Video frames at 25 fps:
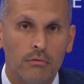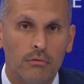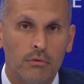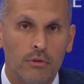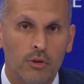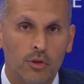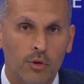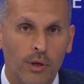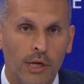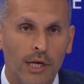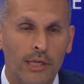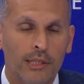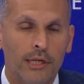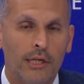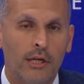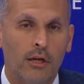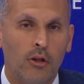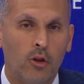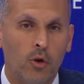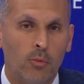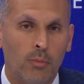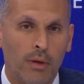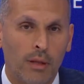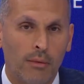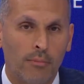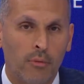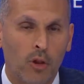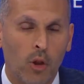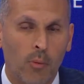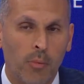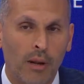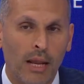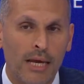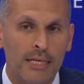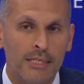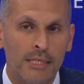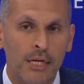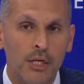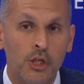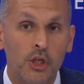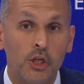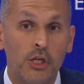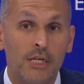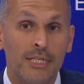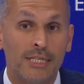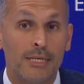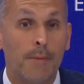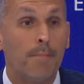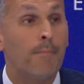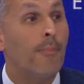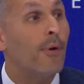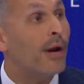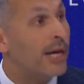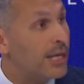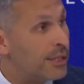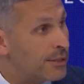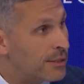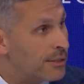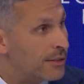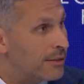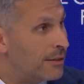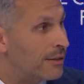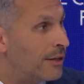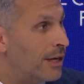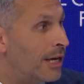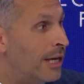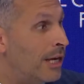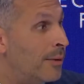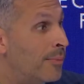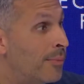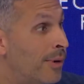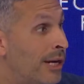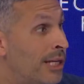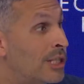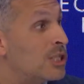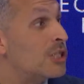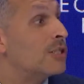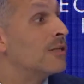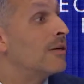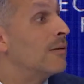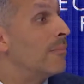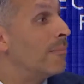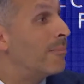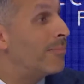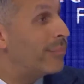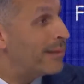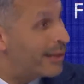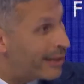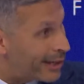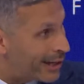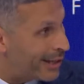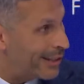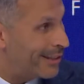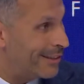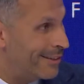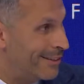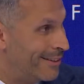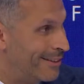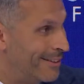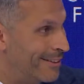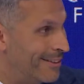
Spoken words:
trade and globalization is embraced, and embraced politically,